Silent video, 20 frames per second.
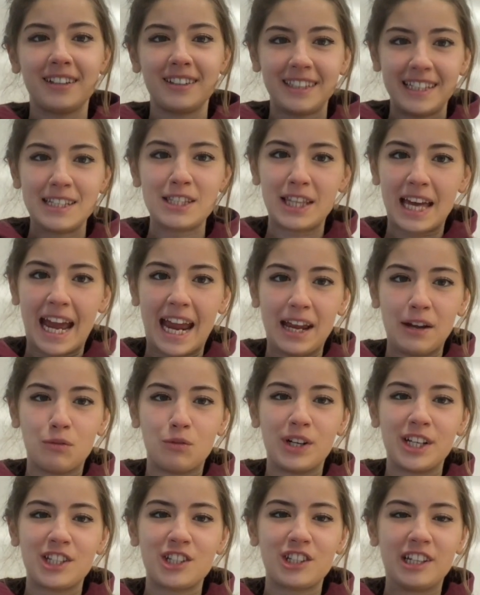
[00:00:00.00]
This day,
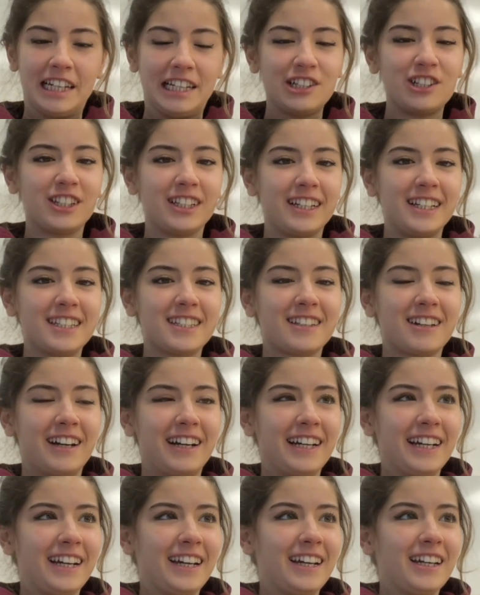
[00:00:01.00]
which initially
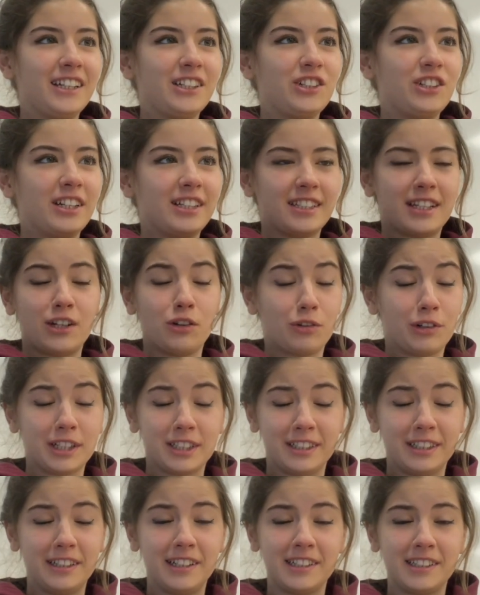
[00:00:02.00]
started as an
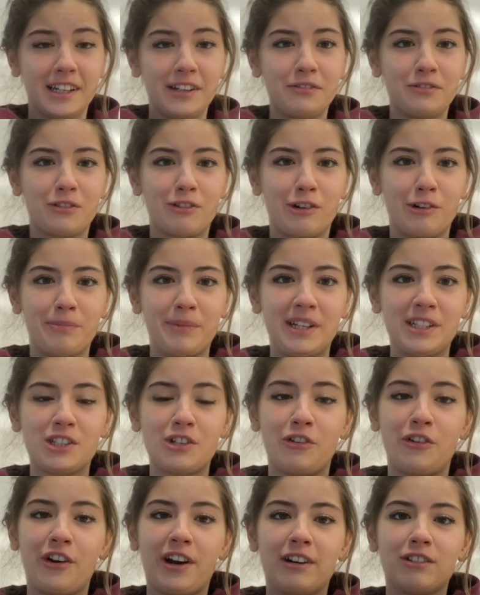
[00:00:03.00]
ordinary day for me,
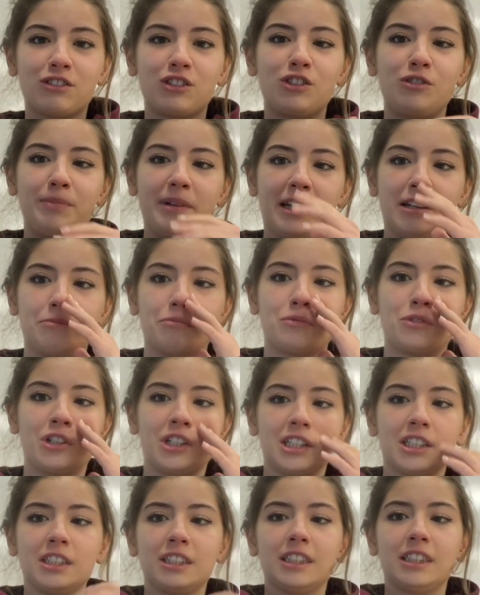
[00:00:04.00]
turned out to be an
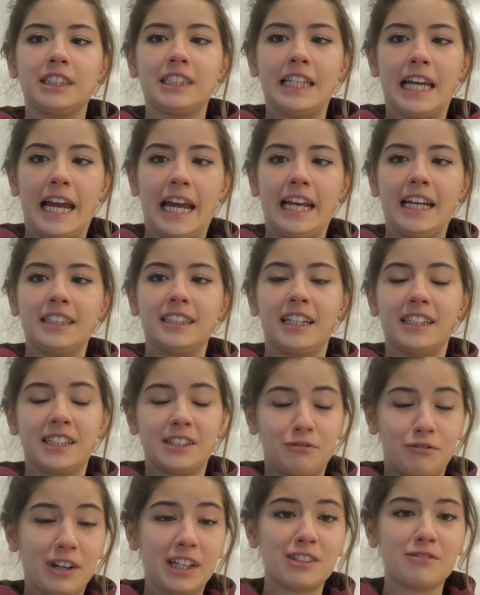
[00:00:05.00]
important day that
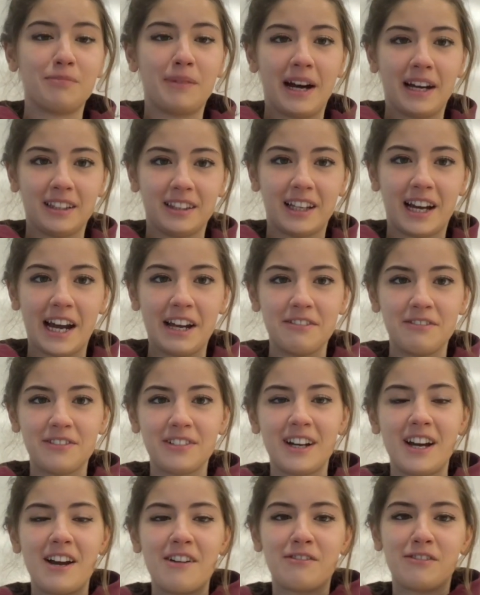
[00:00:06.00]
affected my life
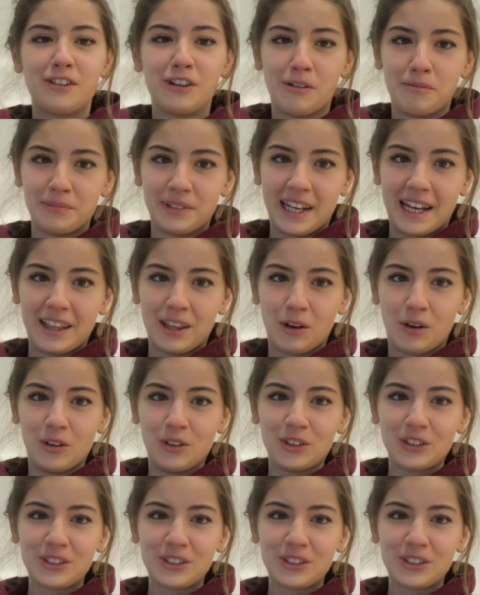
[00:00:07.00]
from then on.